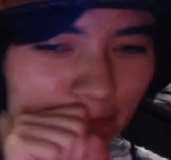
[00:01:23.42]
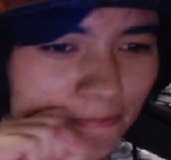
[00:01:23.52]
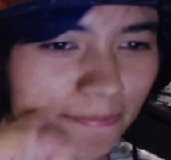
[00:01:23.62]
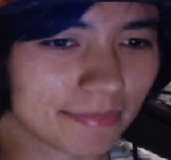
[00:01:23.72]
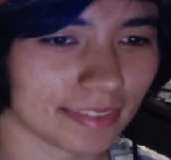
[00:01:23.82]

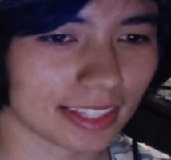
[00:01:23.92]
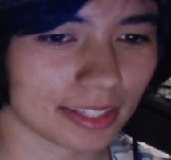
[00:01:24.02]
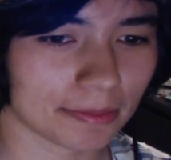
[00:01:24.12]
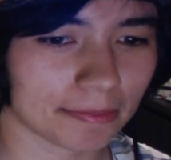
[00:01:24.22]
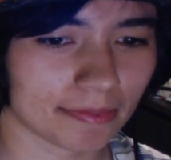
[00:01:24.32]
Ered
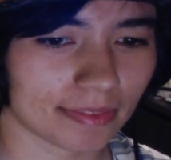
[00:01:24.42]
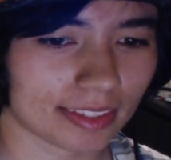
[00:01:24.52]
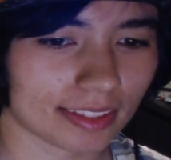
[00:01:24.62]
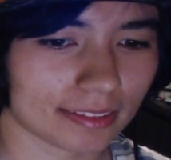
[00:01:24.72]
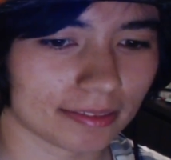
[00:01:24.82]
never gets
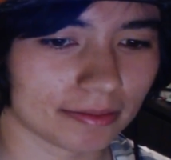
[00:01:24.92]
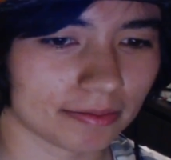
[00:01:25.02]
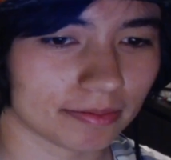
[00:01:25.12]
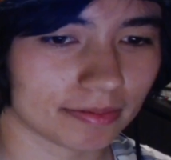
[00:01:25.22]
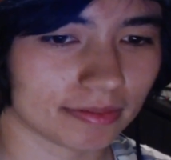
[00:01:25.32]
yelled at for not
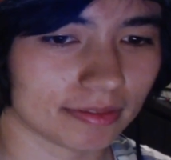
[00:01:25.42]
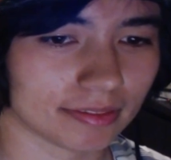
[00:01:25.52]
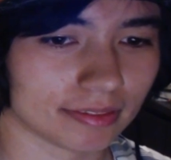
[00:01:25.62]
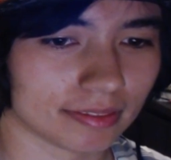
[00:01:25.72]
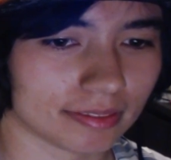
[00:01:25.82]
working.
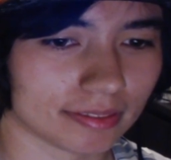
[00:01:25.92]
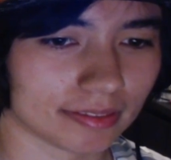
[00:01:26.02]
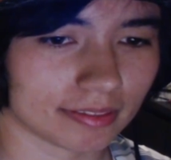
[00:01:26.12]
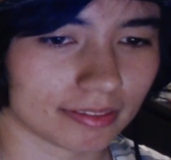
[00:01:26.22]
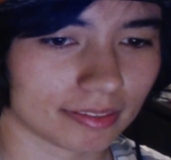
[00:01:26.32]
She's
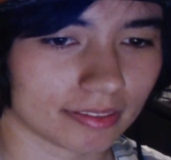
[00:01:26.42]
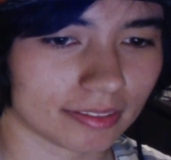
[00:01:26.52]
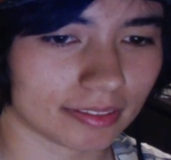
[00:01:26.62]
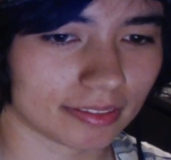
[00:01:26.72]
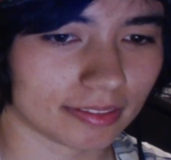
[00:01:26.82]
just too